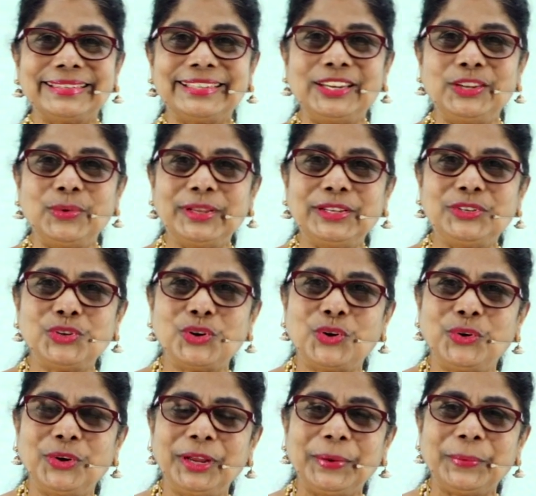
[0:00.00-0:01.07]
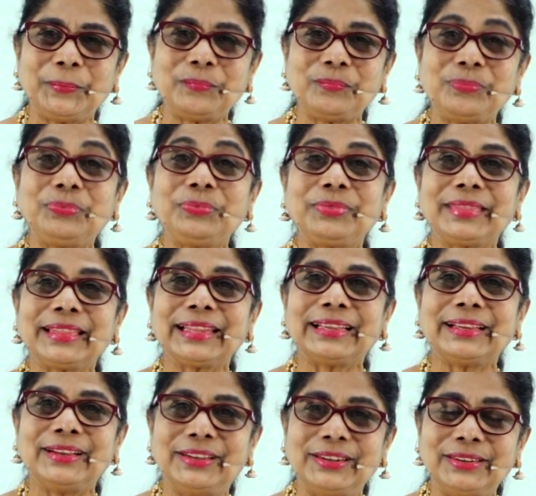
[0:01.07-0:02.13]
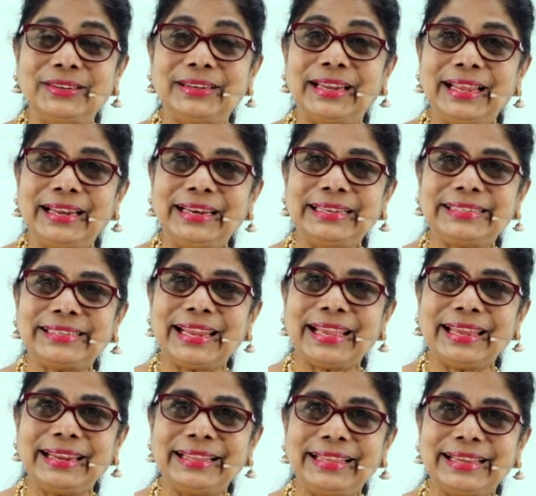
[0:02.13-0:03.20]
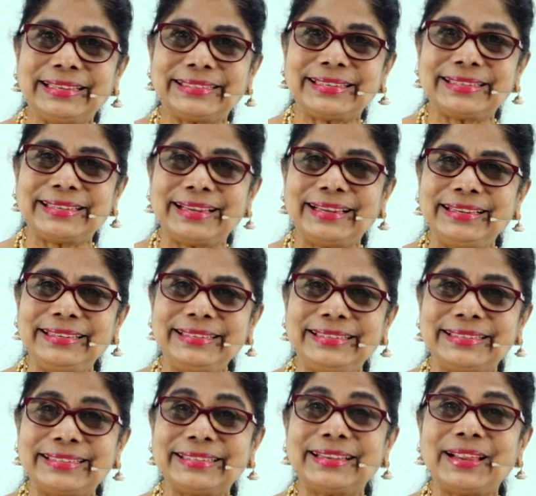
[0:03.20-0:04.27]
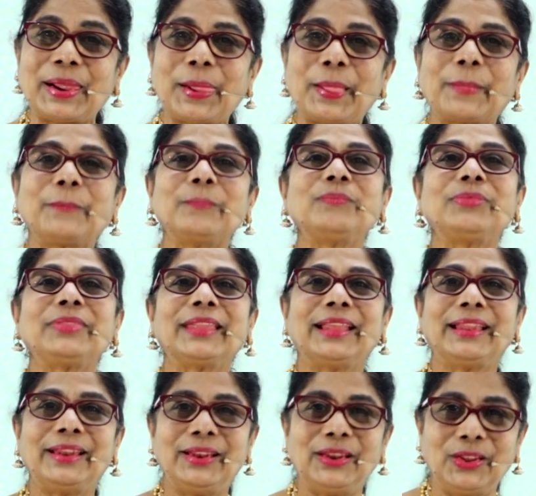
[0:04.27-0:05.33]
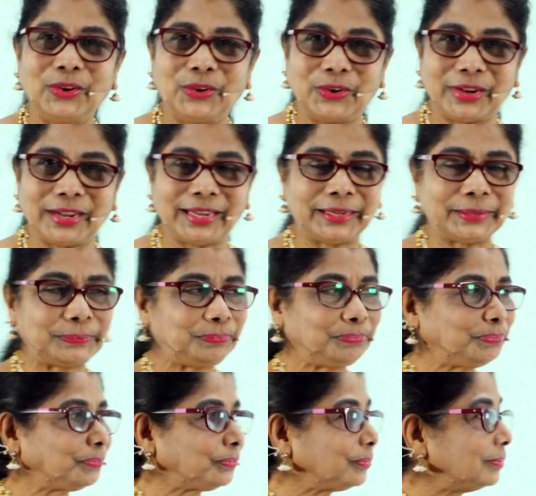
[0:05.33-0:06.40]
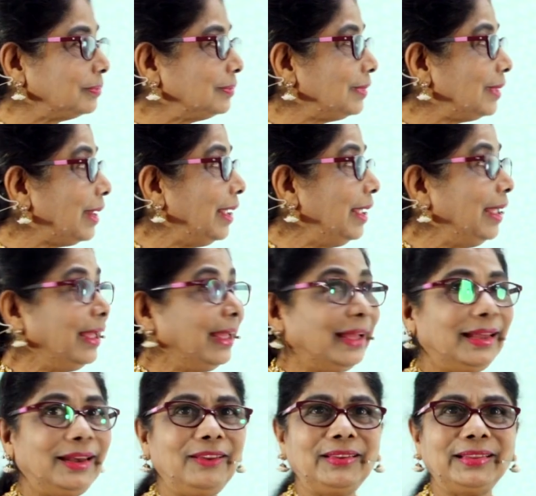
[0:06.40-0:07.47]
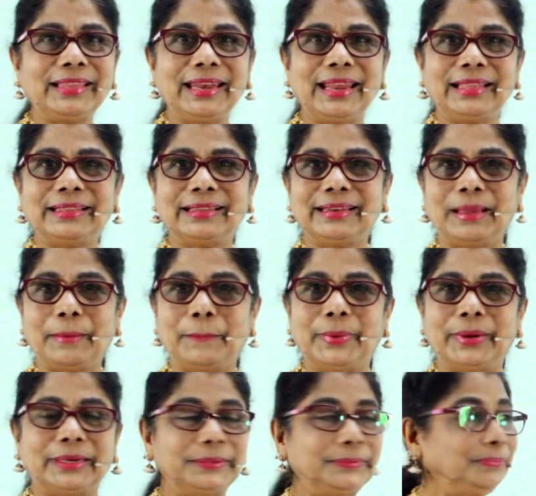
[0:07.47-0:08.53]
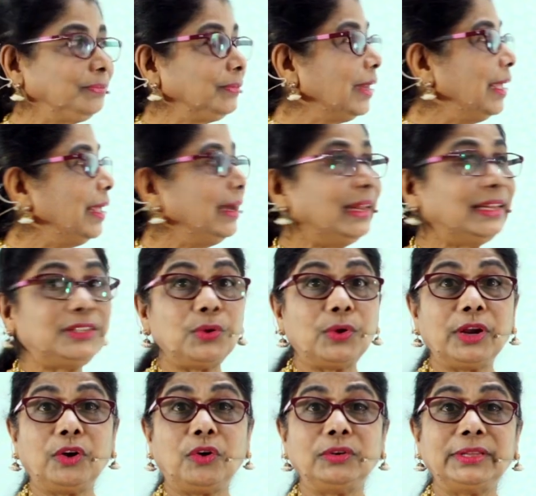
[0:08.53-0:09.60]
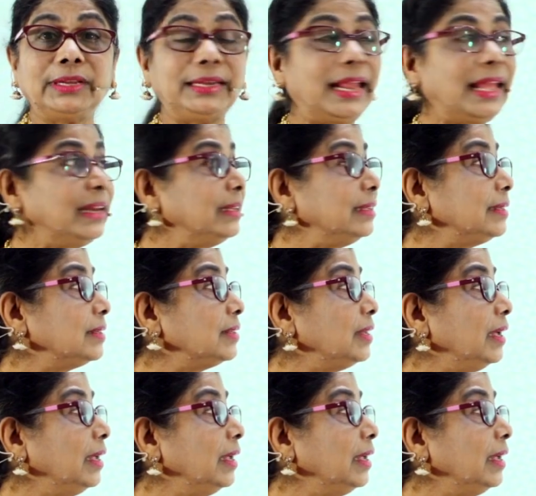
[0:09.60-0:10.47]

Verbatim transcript: Did you enjoy? Good. Let's take another exercise. Look. Look at another number. Let's look at all the tens.